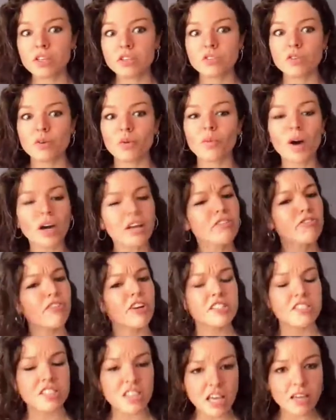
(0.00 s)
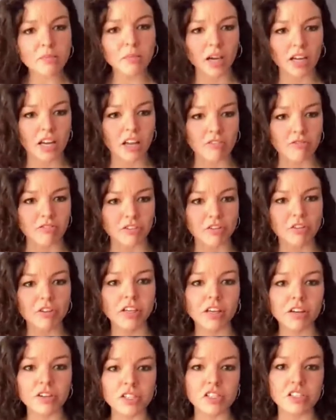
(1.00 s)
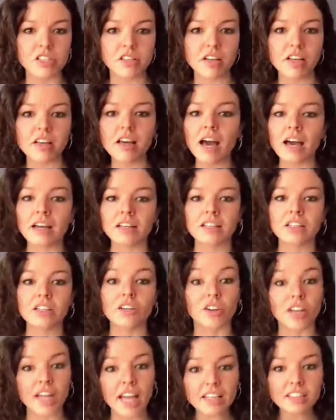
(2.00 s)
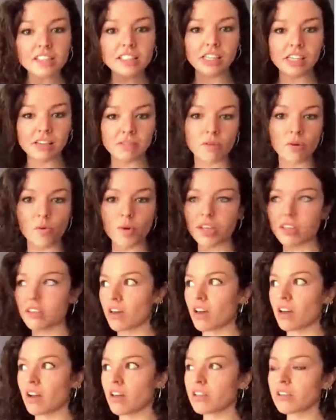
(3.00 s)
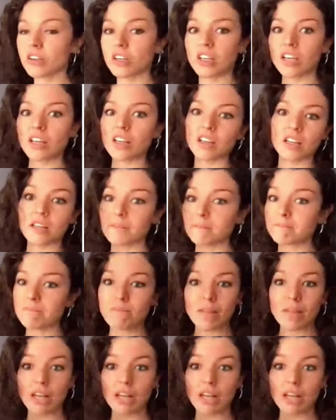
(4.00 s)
So what if I take my nephew here in Chile and connect him with another kid in